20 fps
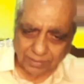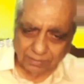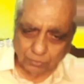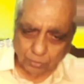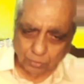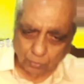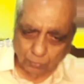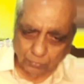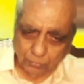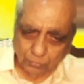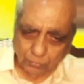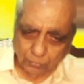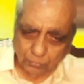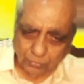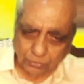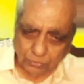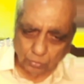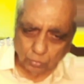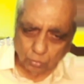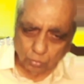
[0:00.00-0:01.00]
we should
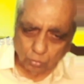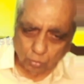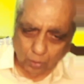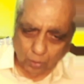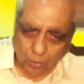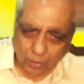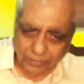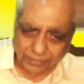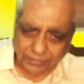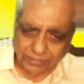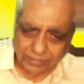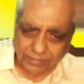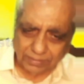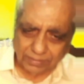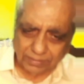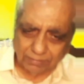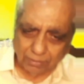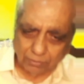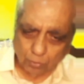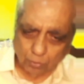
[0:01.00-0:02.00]
do qualitative
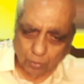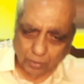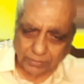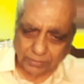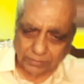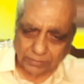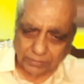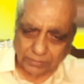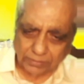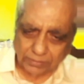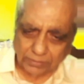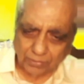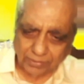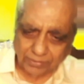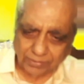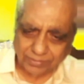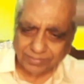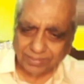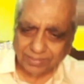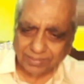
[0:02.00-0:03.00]
and quantitative
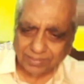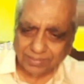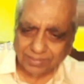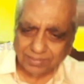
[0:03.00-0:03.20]
reasoning.